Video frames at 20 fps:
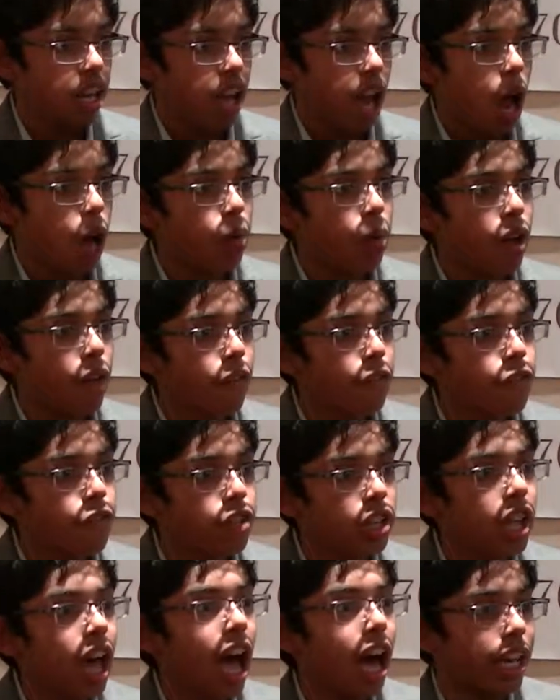I went
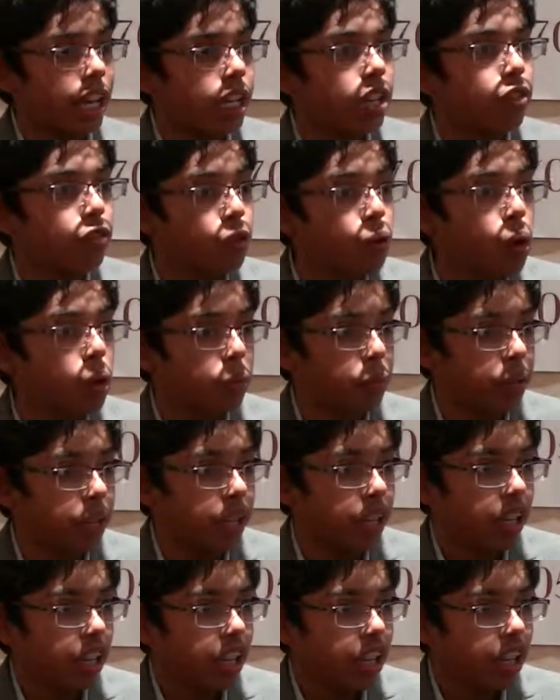flying forward.